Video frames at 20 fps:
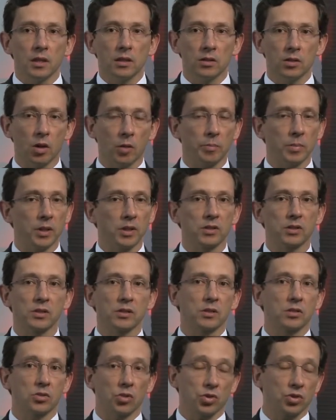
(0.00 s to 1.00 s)
topics,
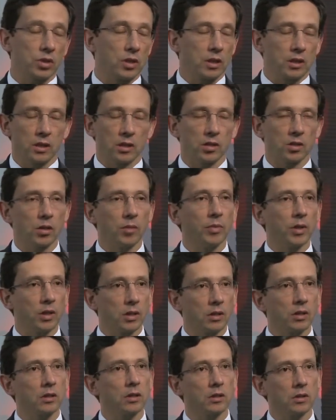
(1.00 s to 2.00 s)
social and
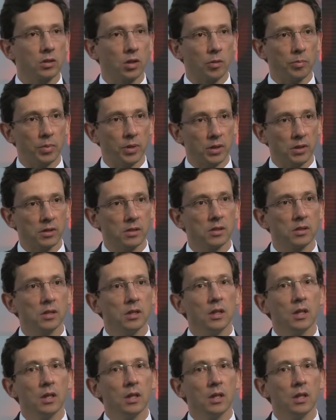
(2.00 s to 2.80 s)
economic topics.